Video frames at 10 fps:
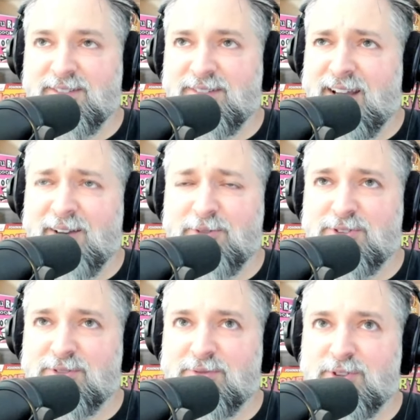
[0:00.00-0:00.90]
I
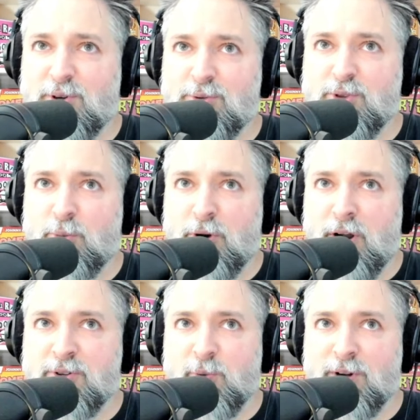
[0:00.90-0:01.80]
was so
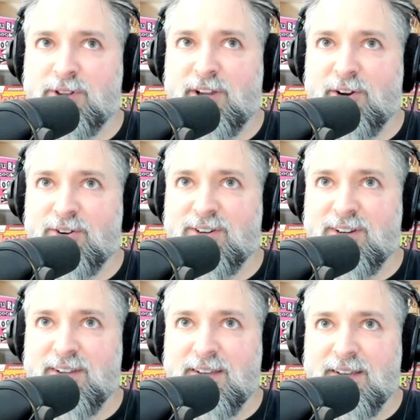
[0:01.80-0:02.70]
proud to work there
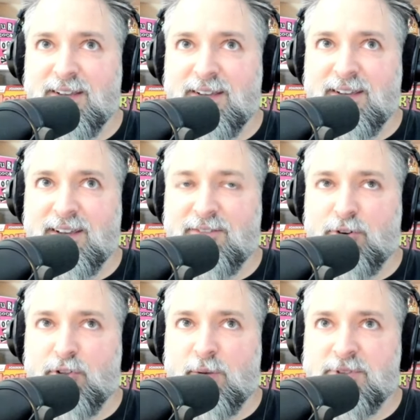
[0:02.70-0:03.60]
and
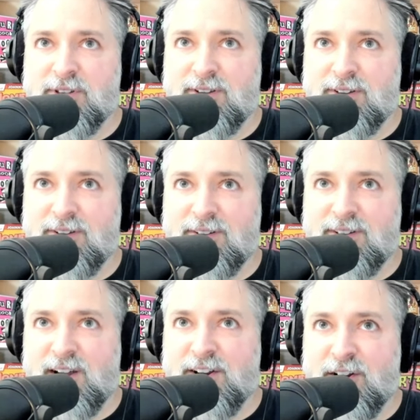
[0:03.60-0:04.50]
for them to
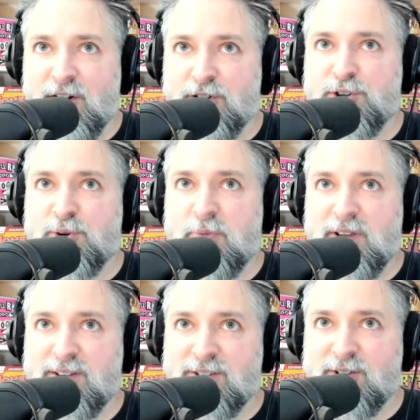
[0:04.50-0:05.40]
kind of usher me
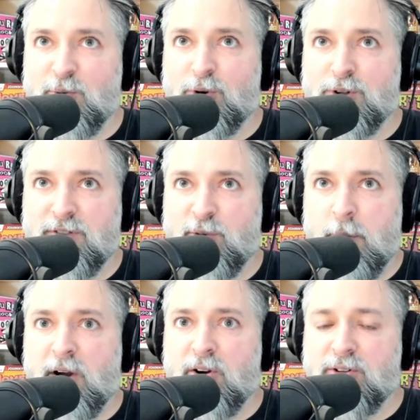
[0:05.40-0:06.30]
into the world of
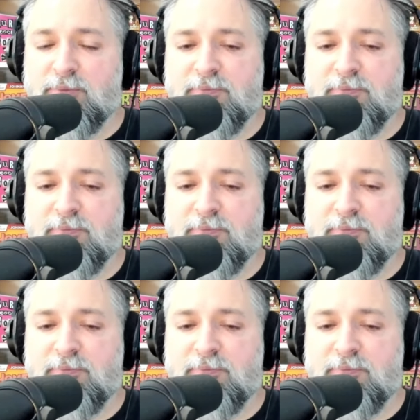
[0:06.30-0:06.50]
apparel.